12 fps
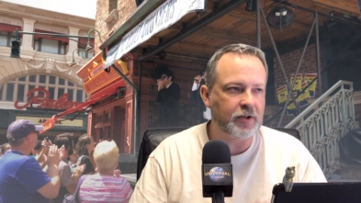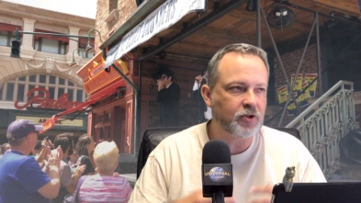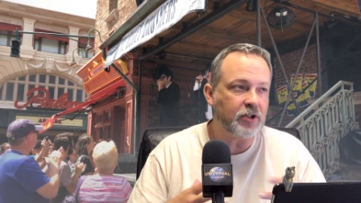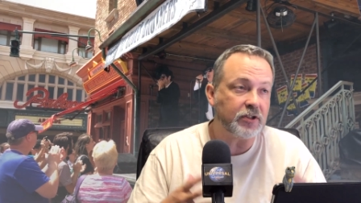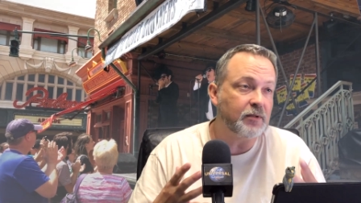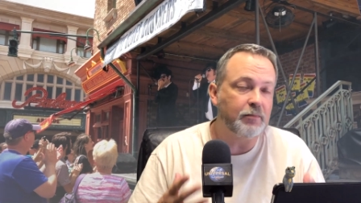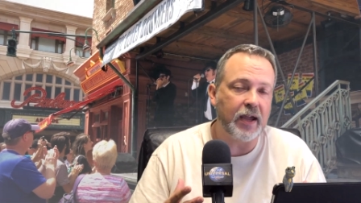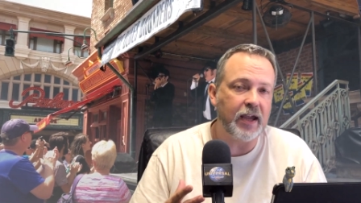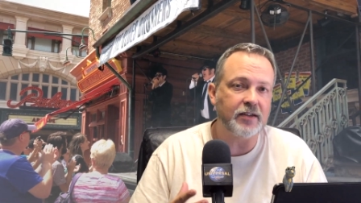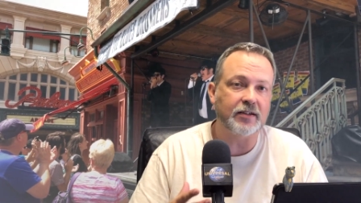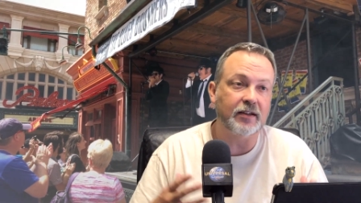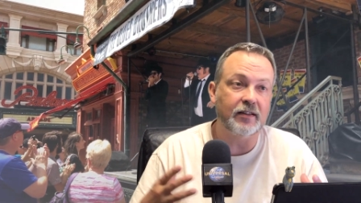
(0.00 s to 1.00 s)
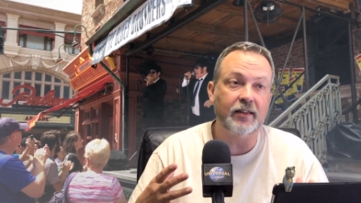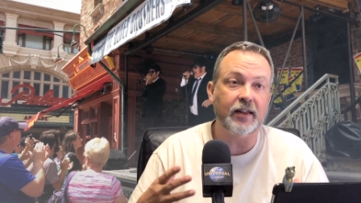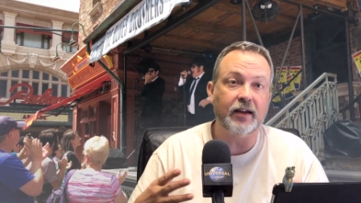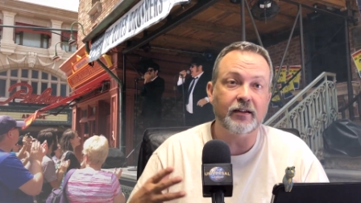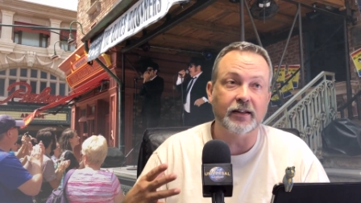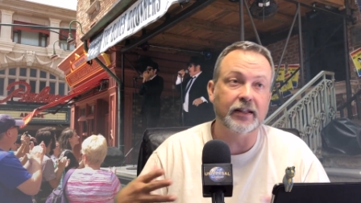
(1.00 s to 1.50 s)
It's just amazing, and then
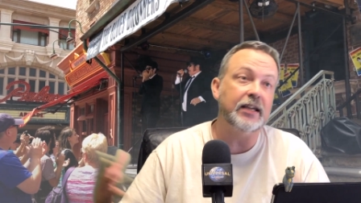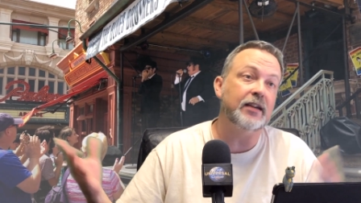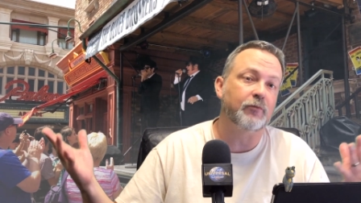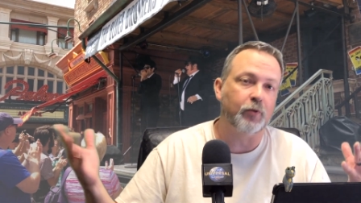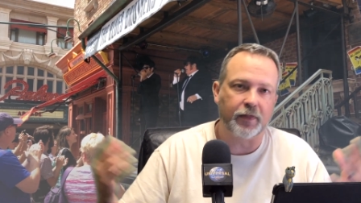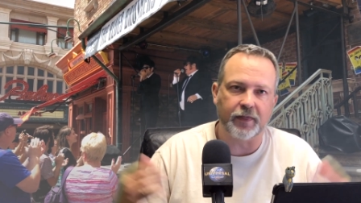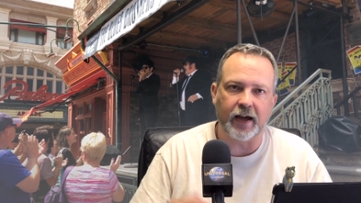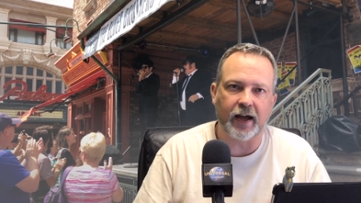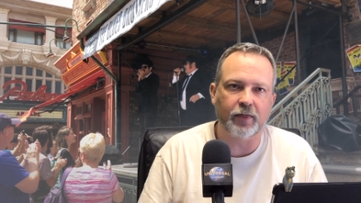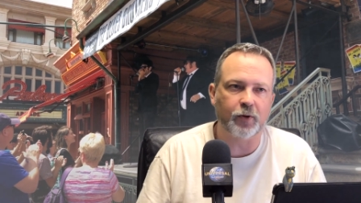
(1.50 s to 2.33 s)
they leave with that.